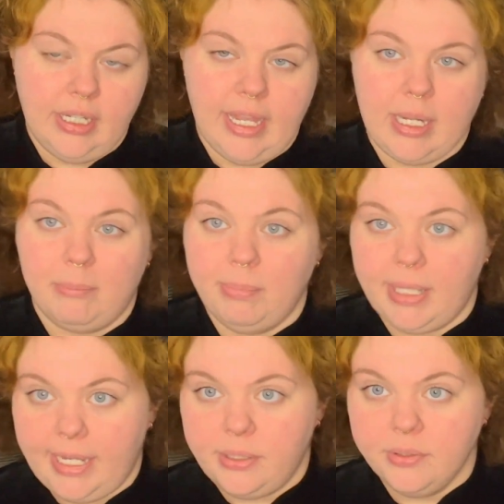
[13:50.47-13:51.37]
and a
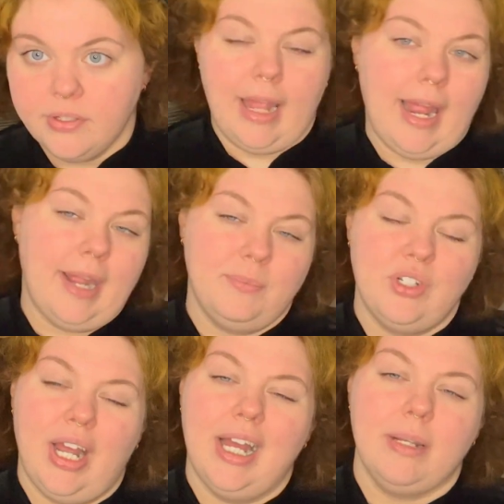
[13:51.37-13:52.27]
blouse. I'm
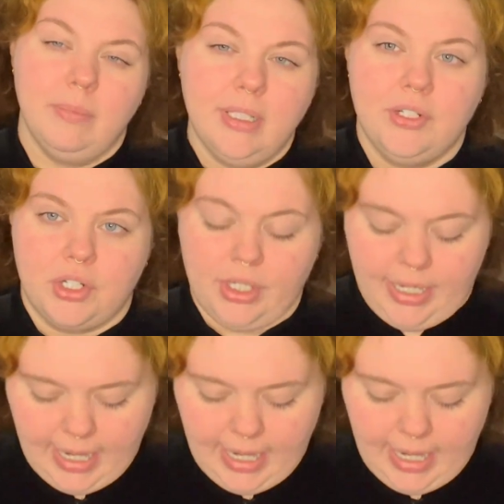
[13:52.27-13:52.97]
not completely sure yet.